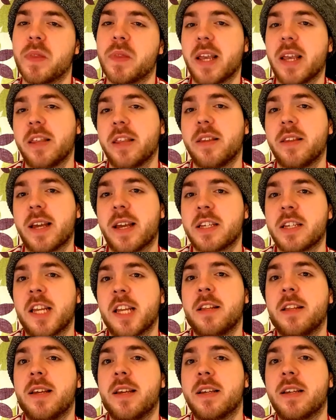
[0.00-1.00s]
In the next
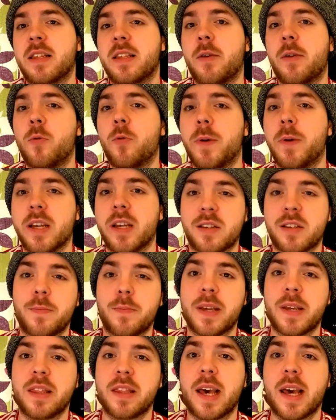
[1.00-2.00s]
10 days, that will basically
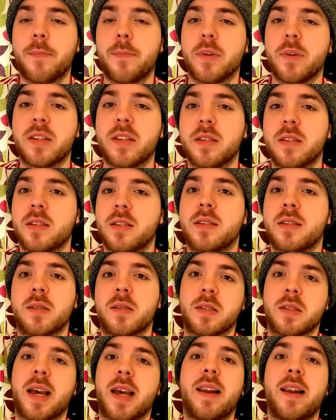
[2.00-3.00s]
be them
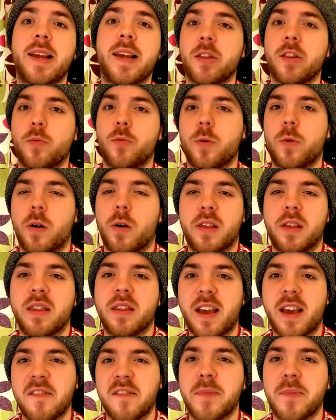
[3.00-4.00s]
telling the world that
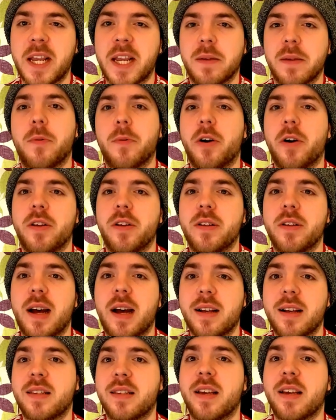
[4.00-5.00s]
they've been appointed
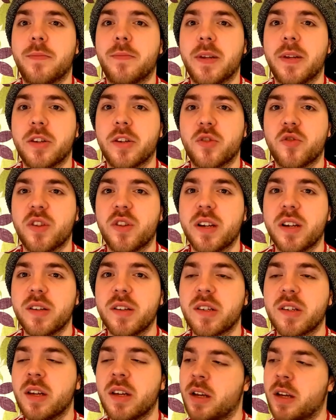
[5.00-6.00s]
as the administrators.